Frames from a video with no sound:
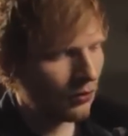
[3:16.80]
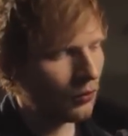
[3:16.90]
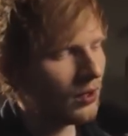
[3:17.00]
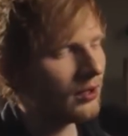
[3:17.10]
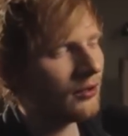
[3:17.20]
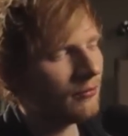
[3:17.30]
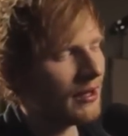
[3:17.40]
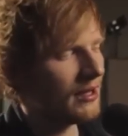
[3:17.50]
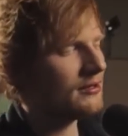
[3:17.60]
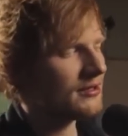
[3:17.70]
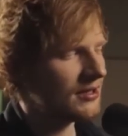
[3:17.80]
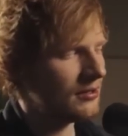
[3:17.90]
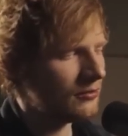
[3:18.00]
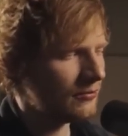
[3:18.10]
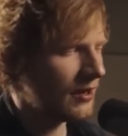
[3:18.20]
Will your mouth
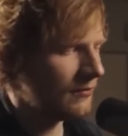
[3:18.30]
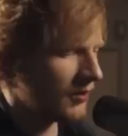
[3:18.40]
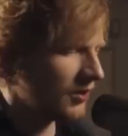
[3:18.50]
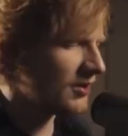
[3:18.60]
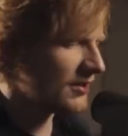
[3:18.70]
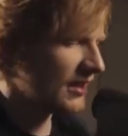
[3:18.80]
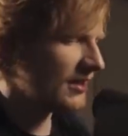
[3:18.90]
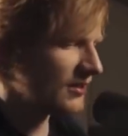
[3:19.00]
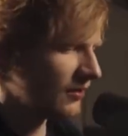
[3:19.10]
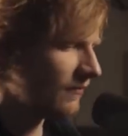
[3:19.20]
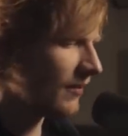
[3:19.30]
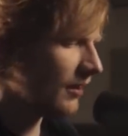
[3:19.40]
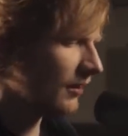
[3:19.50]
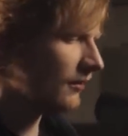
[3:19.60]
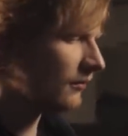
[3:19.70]
still remember the taste of my
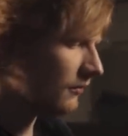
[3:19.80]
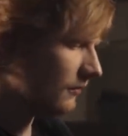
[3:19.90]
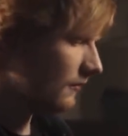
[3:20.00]
love?